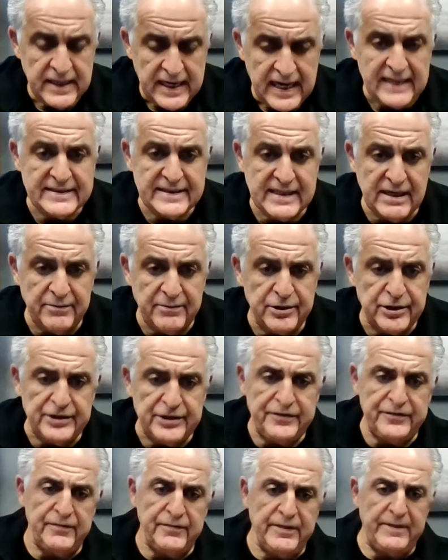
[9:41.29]
That's how we're going
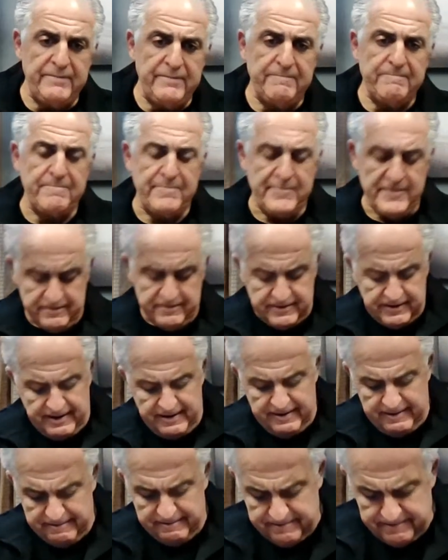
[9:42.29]
to do it.
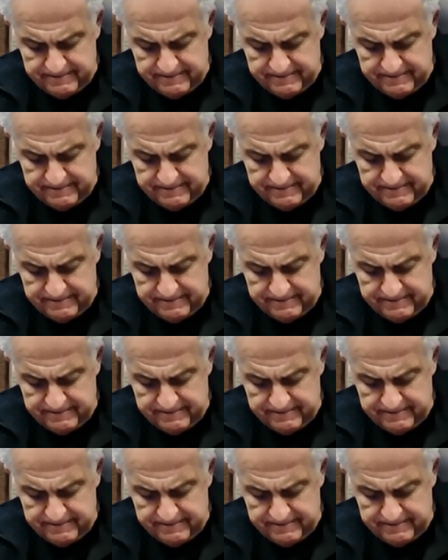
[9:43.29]
Okay.